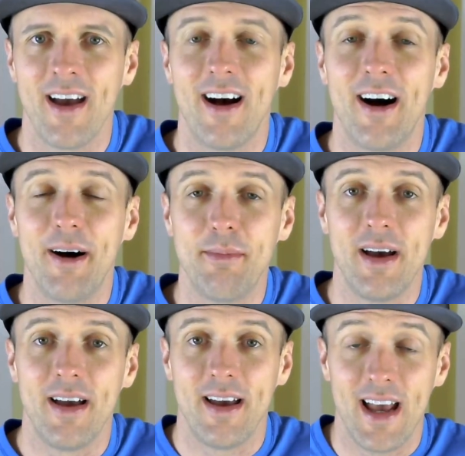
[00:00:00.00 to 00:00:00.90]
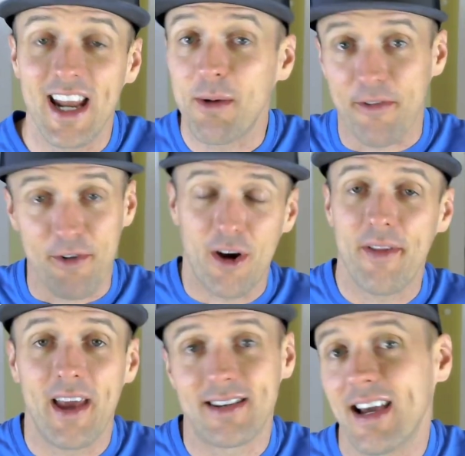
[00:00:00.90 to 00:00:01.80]
Um, Anyway, for
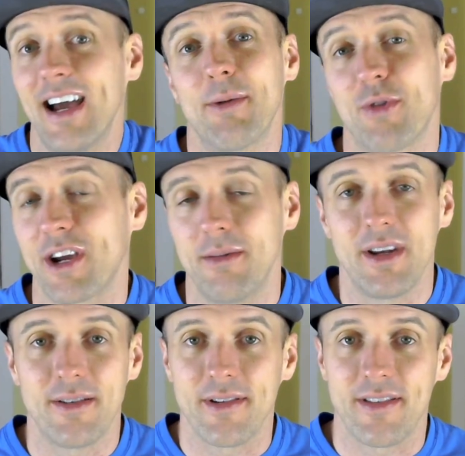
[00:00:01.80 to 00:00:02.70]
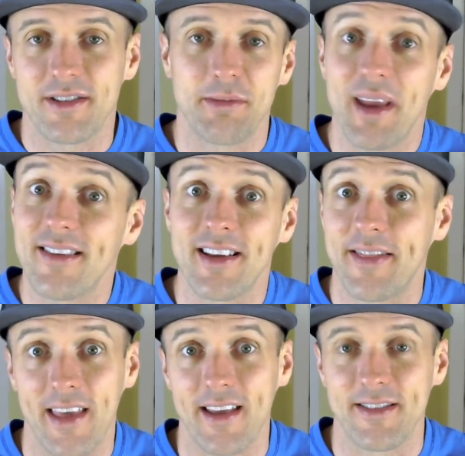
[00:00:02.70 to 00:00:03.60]
all that time, we're going to be doing such
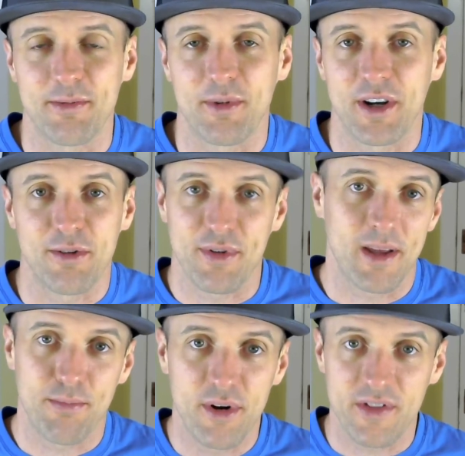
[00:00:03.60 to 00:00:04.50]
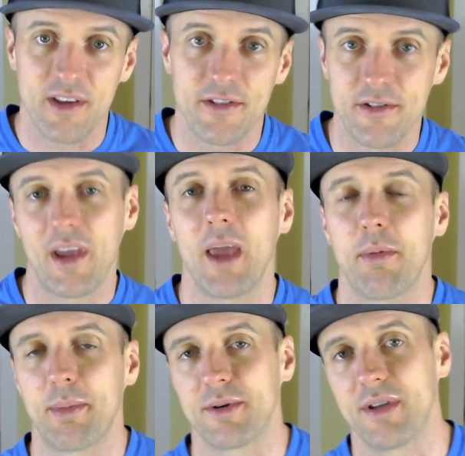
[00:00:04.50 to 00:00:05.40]
amazing things, and we're going to really put these new
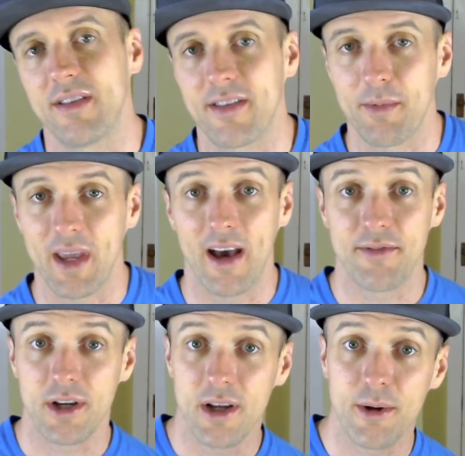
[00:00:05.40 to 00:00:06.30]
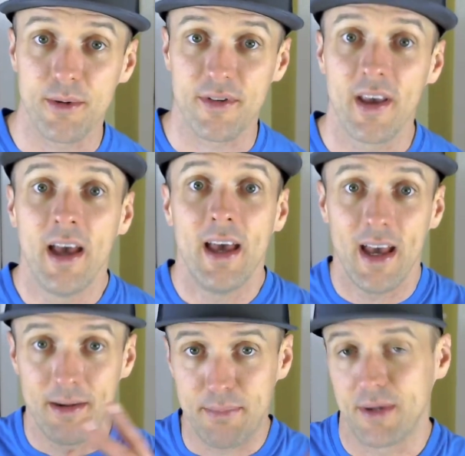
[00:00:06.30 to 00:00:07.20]
capabilities that we have to use
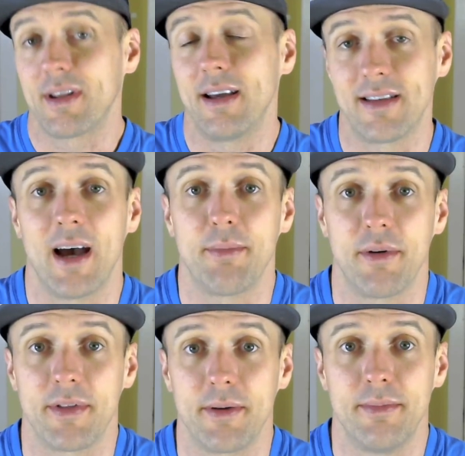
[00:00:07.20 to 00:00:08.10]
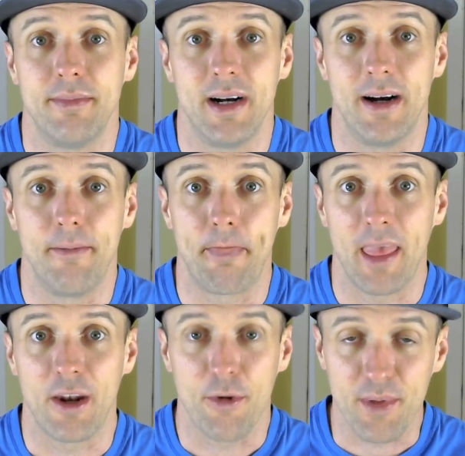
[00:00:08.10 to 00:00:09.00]
and build on top of them. Um,
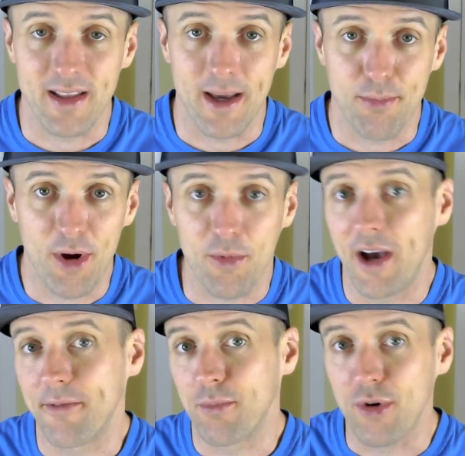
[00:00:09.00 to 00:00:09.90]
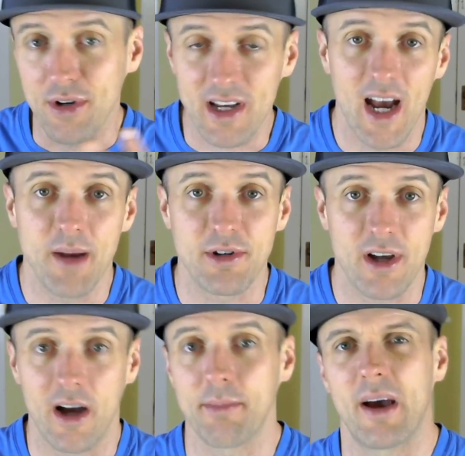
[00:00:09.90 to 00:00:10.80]
and hopefully at that point, we'll have more time to
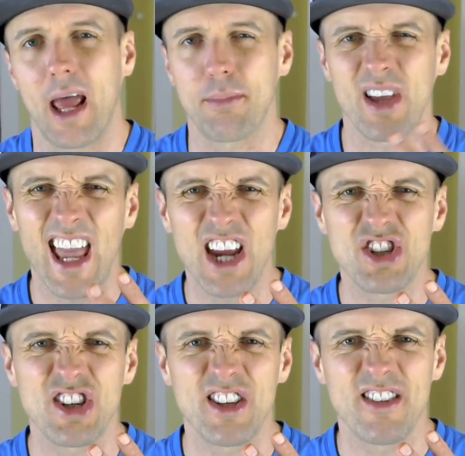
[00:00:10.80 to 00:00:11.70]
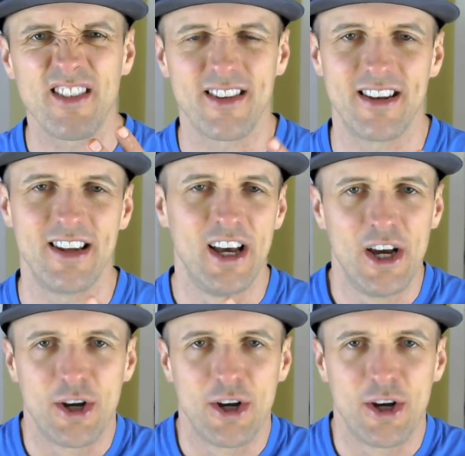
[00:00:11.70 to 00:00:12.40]
talk about applications and